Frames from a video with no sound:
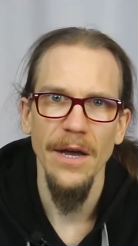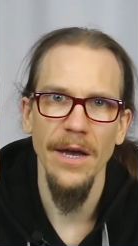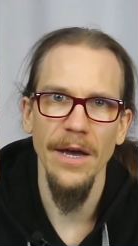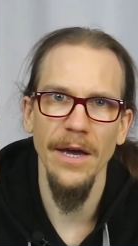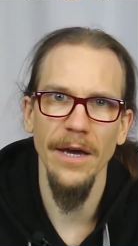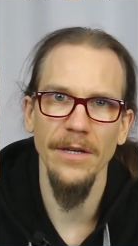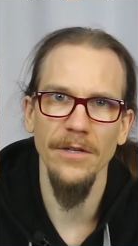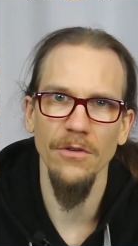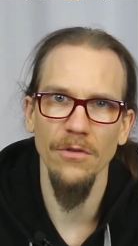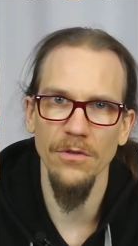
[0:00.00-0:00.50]

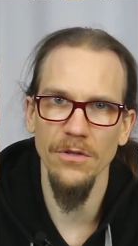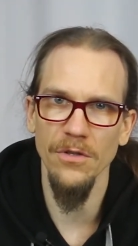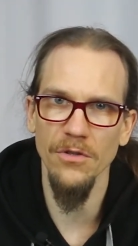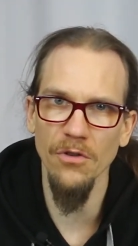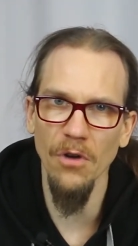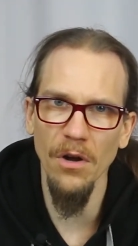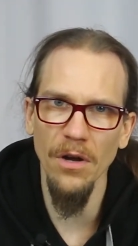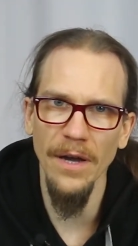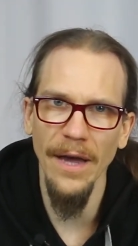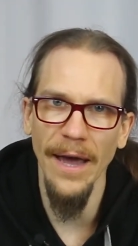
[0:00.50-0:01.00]
and your
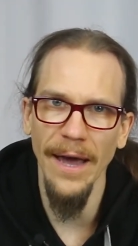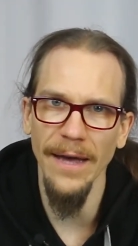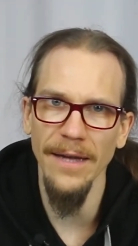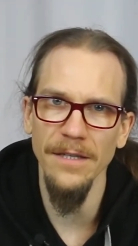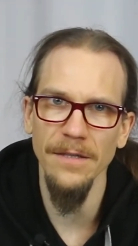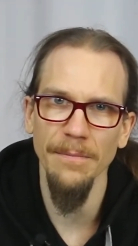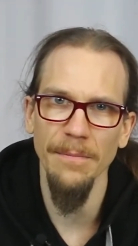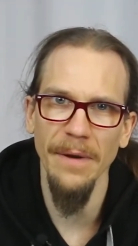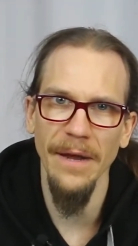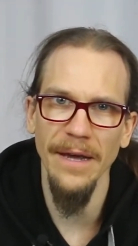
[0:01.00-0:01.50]
strong
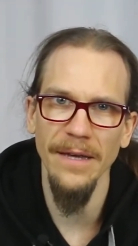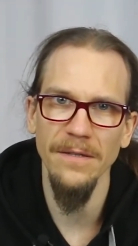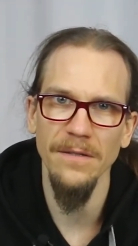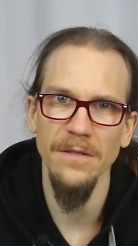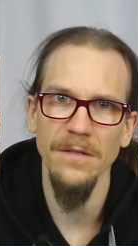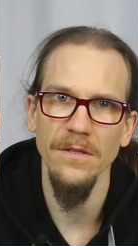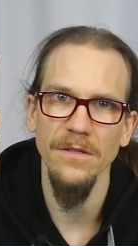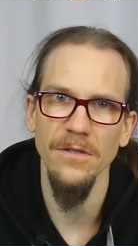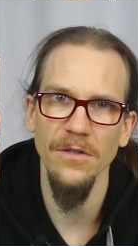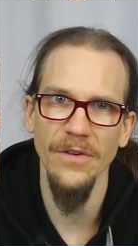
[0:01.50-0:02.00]
hand
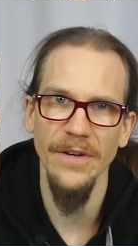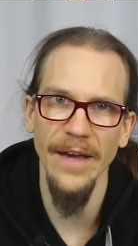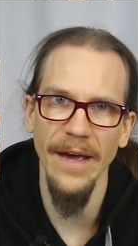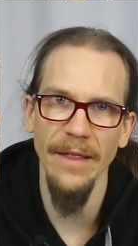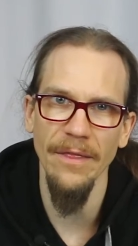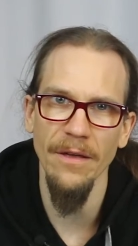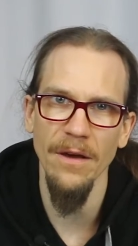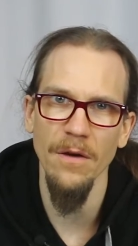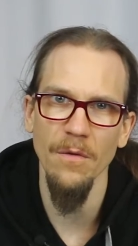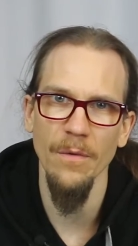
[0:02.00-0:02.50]
plays
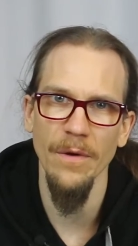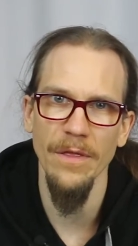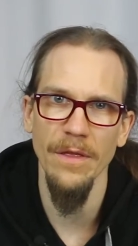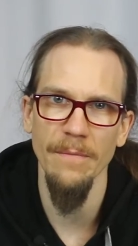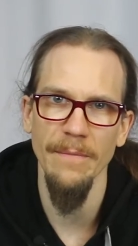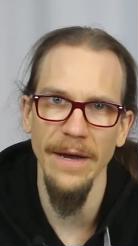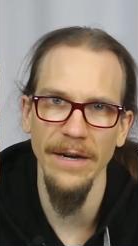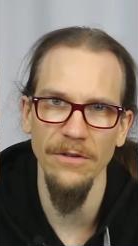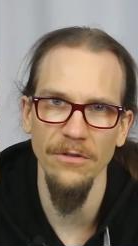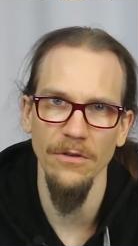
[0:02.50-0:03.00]
together with the
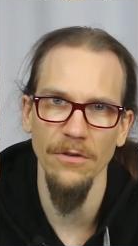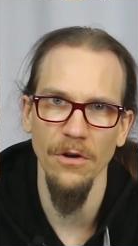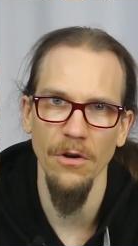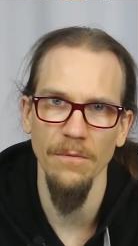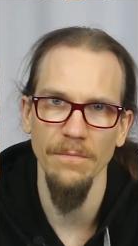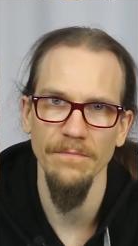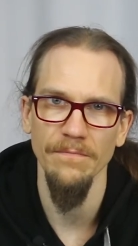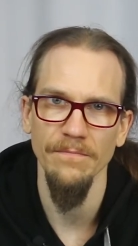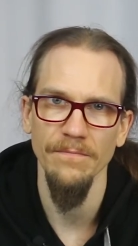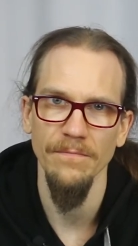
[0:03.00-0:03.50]

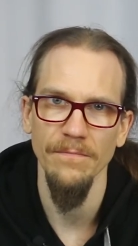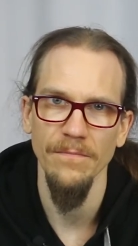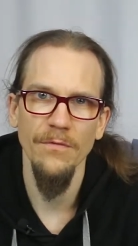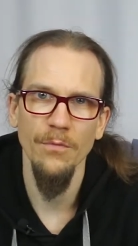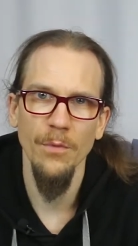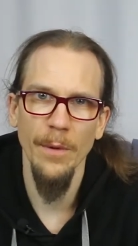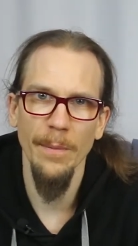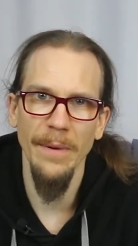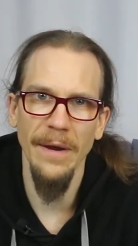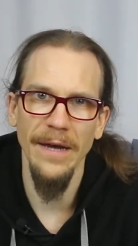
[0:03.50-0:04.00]
metronome.
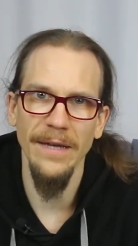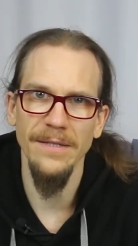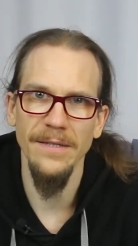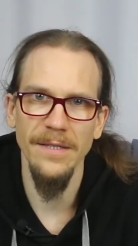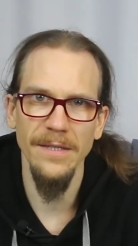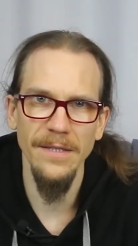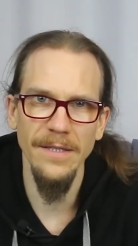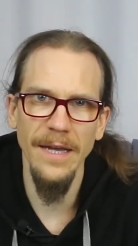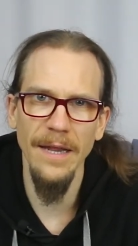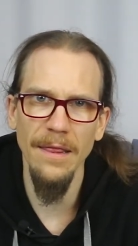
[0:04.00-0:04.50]
If we play
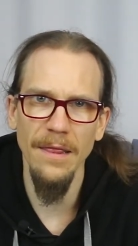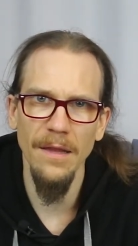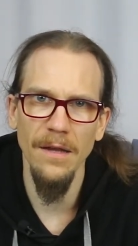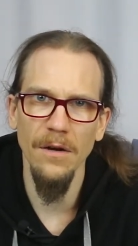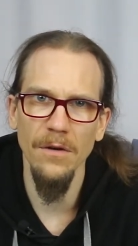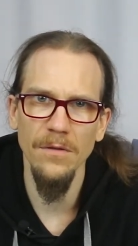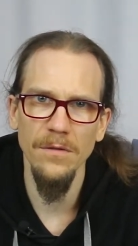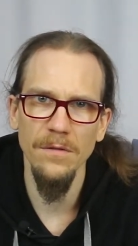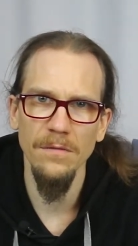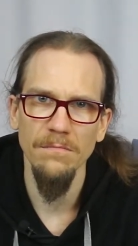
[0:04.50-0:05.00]
16th
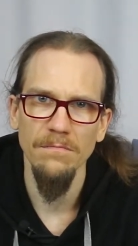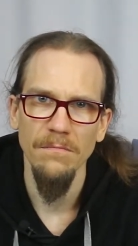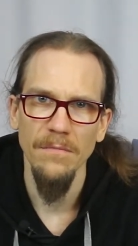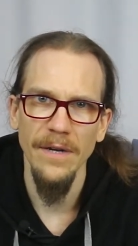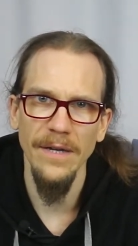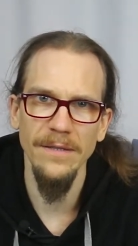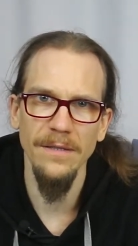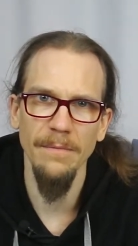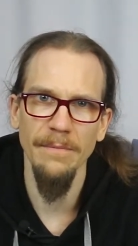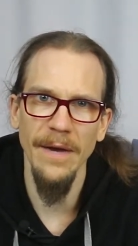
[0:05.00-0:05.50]
notes,
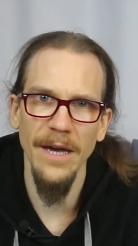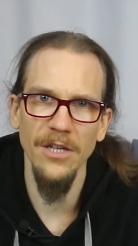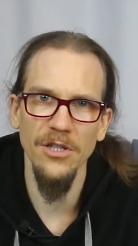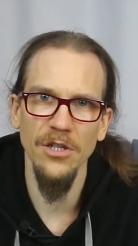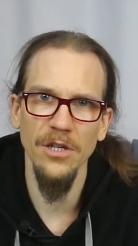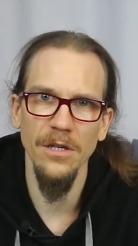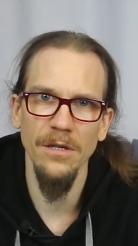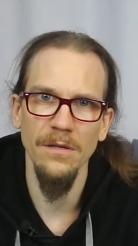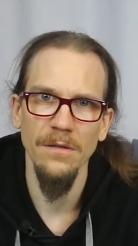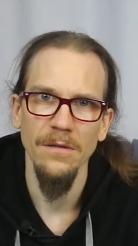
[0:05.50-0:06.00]
let's
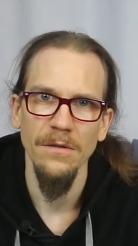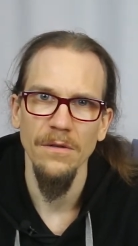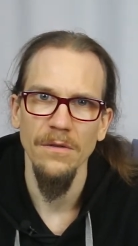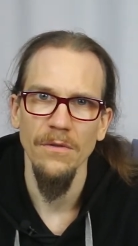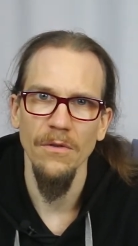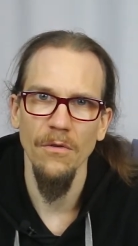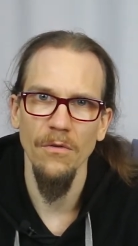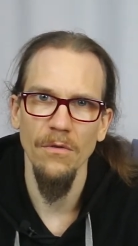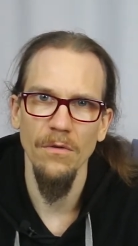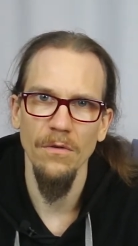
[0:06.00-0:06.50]
imagine
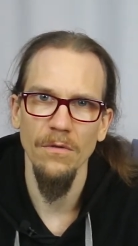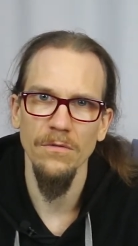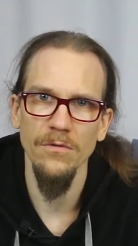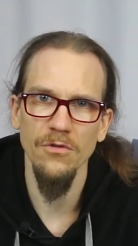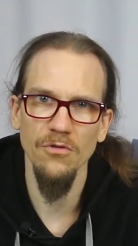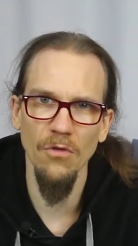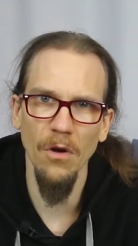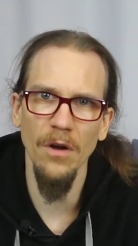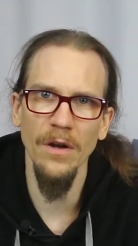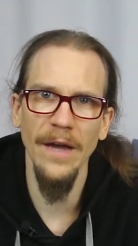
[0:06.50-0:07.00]
the
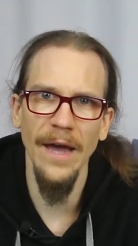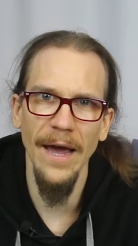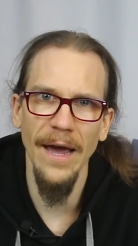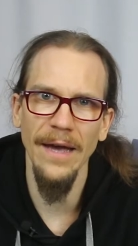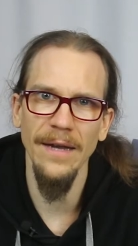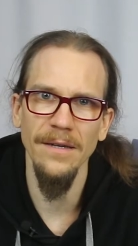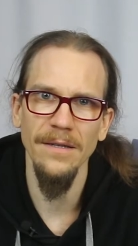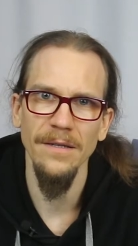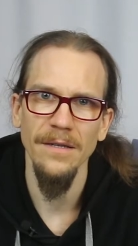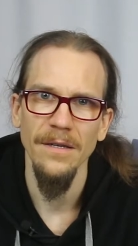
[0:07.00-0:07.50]
strong
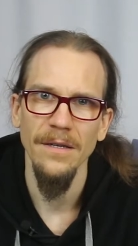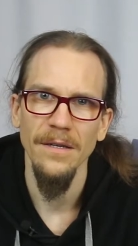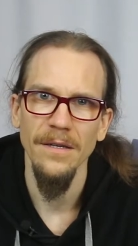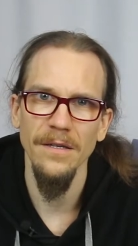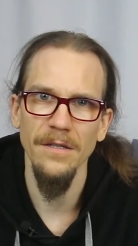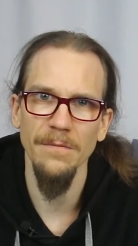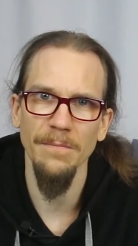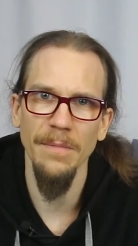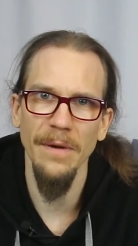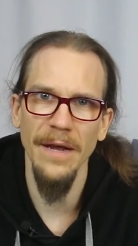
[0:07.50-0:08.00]
hand
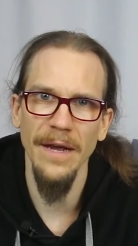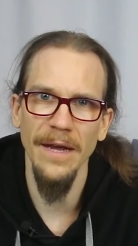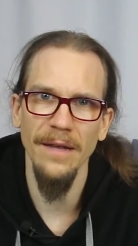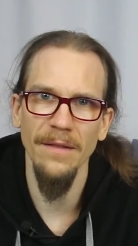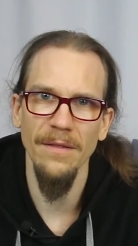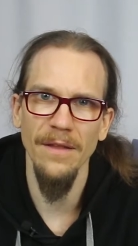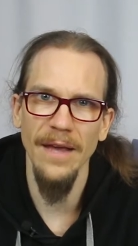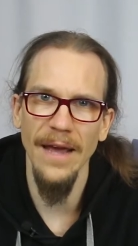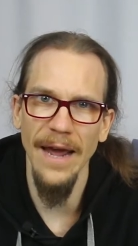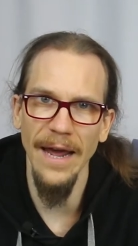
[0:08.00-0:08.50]
is playing
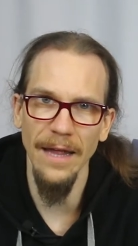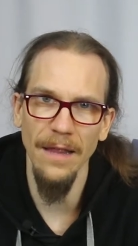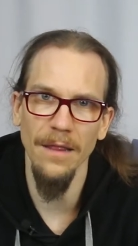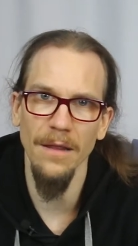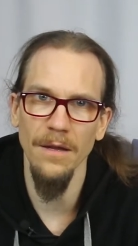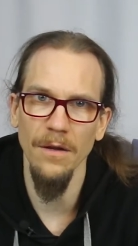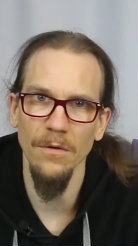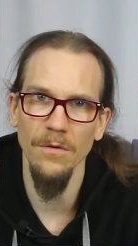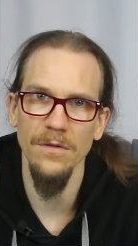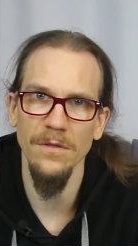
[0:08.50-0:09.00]
the 8th
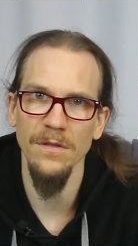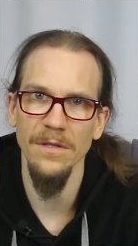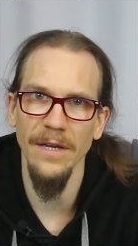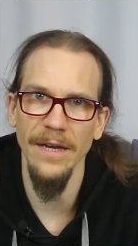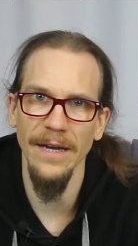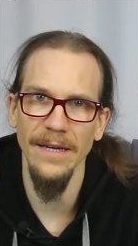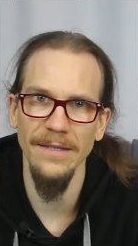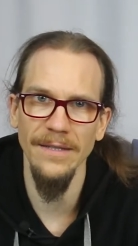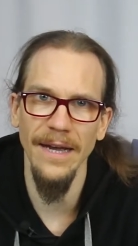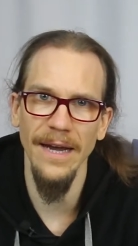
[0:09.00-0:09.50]
notes
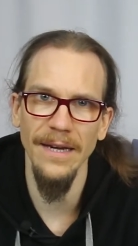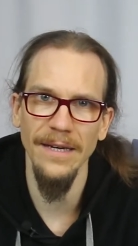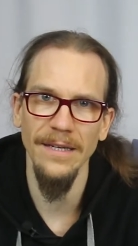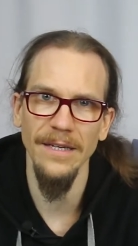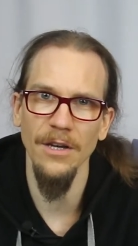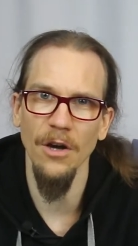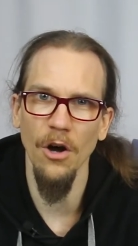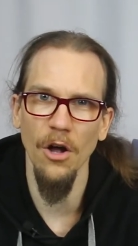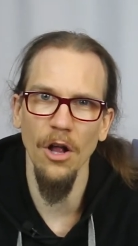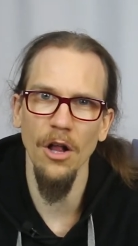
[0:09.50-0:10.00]

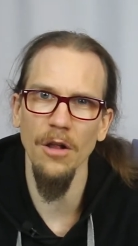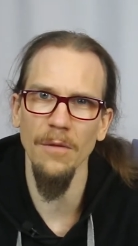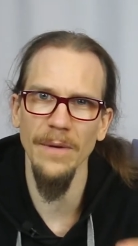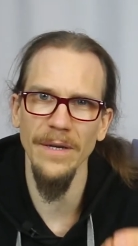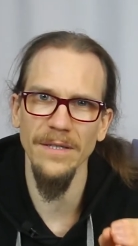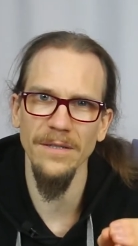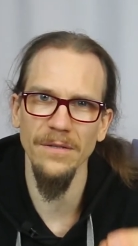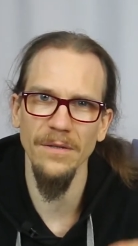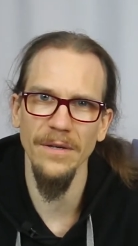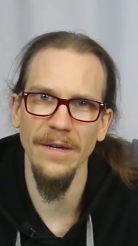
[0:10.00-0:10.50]
exactly
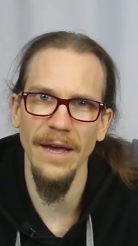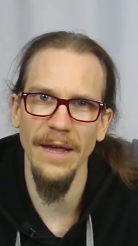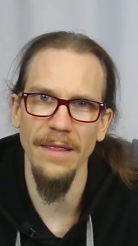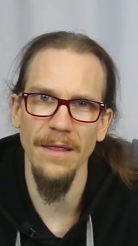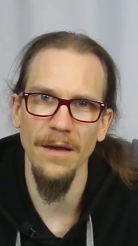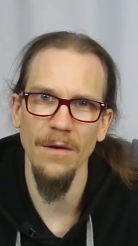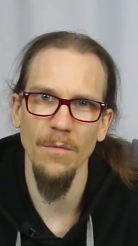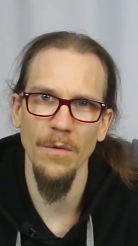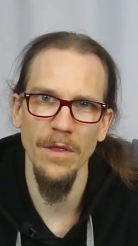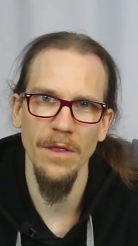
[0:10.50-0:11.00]
always
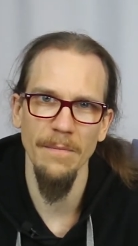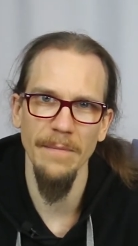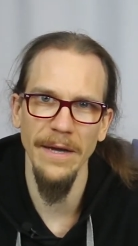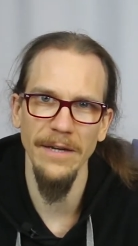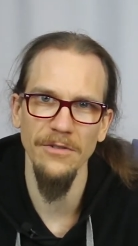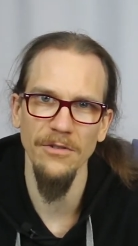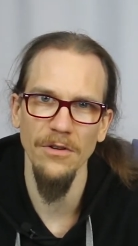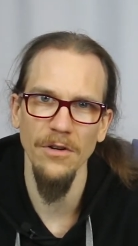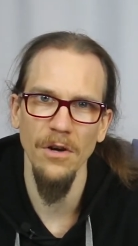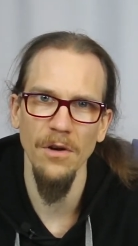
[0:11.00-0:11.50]
together with the
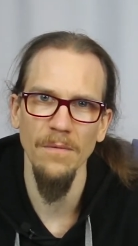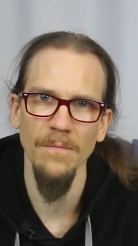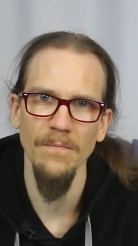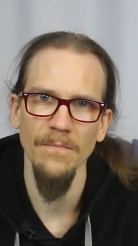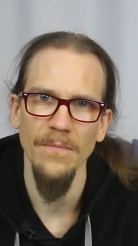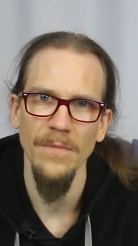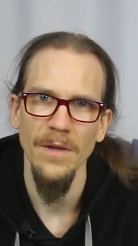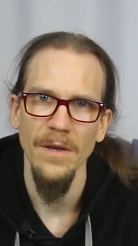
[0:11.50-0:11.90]
metronome.